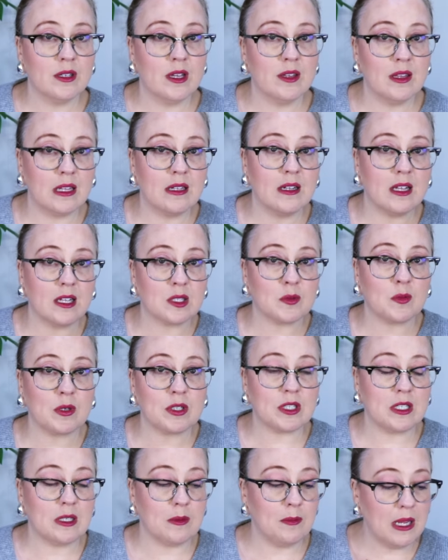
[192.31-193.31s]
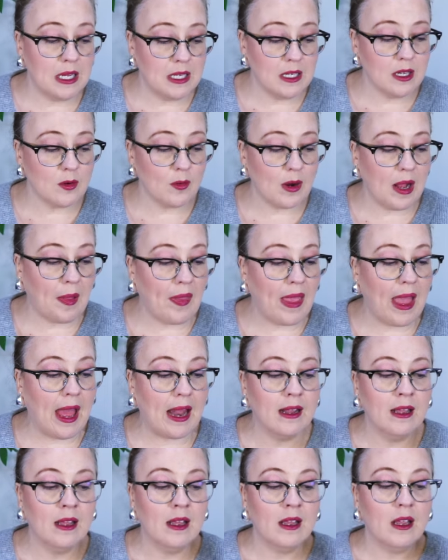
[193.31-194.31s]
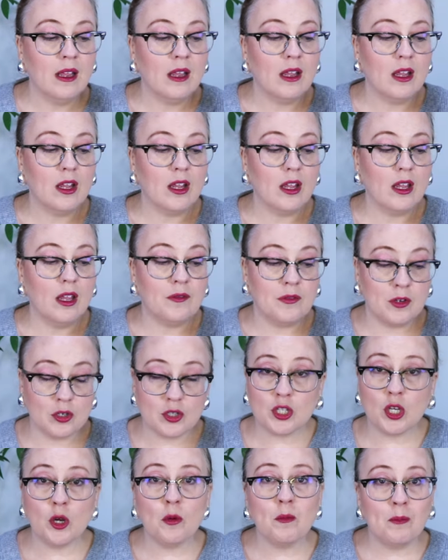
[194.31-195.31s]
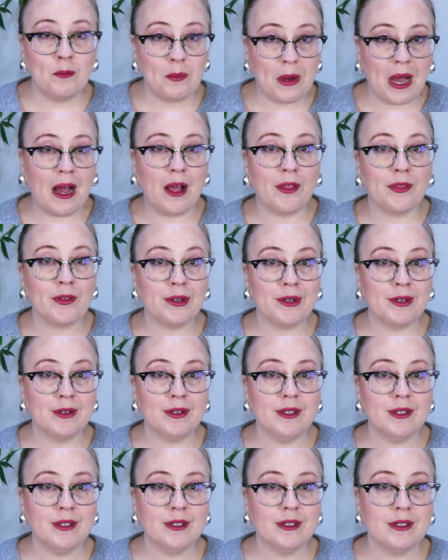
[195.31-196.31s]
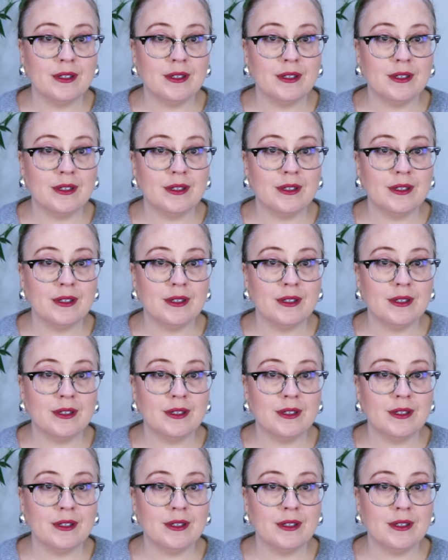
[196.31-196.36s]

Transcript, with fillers: and then expressed an opinion around that, if you're so bothered, you